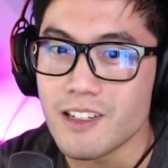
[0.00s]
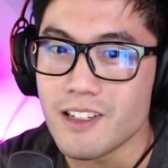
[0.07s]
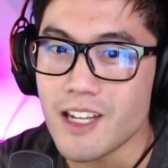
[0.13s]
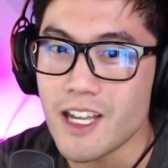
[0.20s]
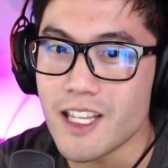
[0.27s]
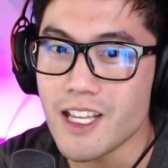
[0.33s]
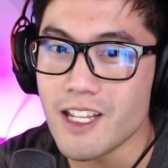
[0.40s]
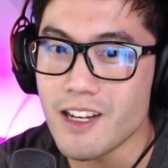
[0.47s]

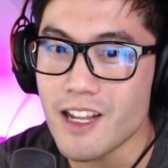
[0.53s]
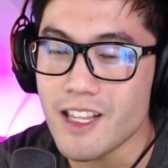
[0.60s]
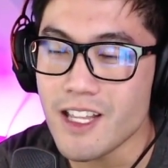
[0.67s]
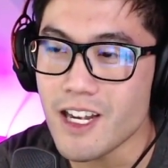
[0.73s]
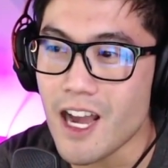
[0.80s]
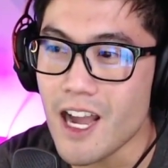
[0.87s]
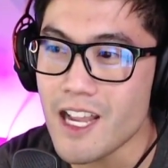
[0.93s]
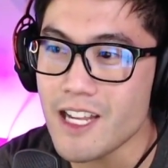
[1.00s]
And then, and
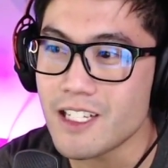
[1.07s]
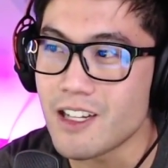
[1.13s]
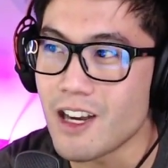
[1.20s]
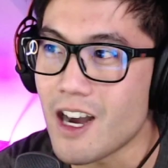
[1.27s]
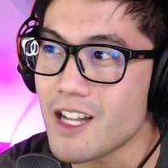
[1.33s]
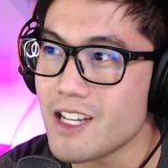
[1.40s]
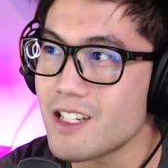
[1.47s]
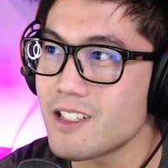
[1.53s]
then I
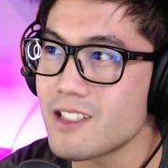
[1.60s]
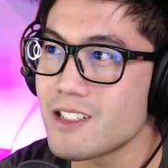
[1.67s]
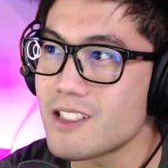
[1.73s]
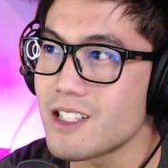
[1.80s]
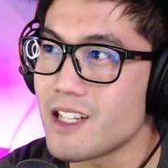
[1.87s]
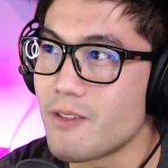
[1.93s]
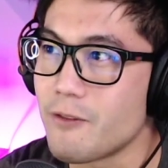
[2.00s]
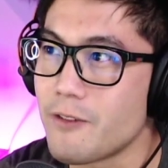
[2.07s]
got
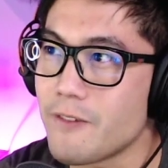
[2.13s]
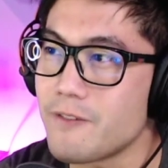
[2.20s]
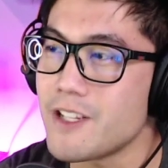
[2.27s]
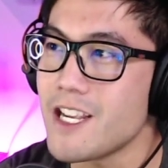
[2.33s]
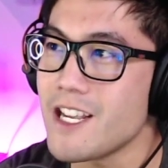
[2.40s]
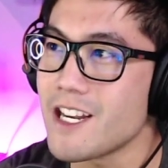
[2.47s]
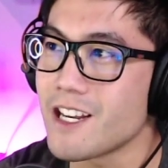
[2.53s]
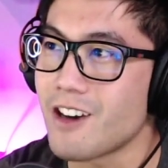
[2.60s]
to level
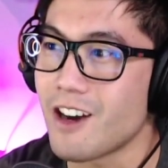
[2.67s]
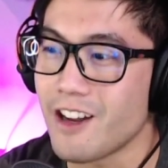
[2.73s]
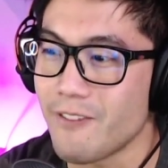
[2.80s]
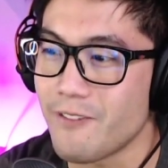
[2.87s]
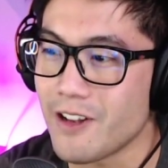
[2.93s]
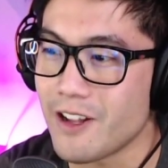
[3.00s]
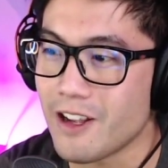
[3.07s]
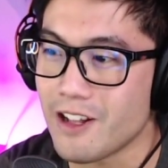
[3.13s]
15 and caught
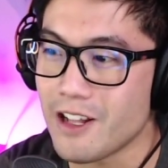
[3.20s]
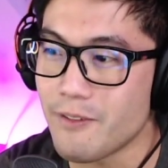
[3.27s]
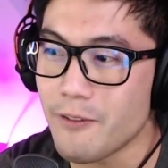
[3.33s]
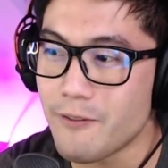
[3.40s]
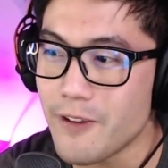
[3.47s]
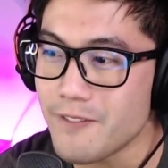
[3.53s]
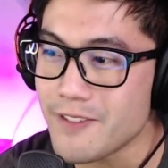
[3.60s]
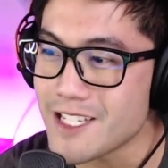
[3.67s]
a, a level
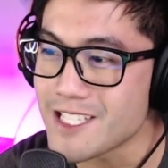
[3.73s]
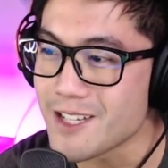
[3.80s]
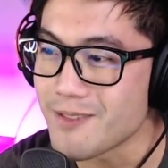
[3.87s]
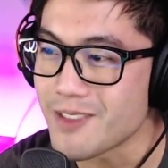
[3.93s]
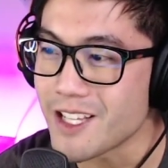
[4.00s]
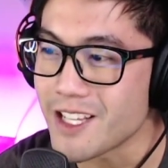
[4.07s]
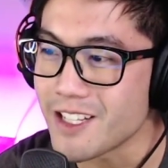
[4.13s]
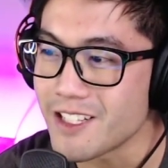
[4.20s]
50
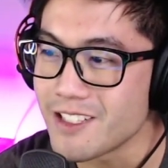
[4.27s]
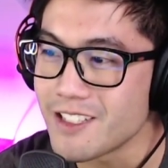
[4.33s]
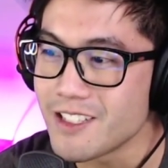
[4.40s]
something.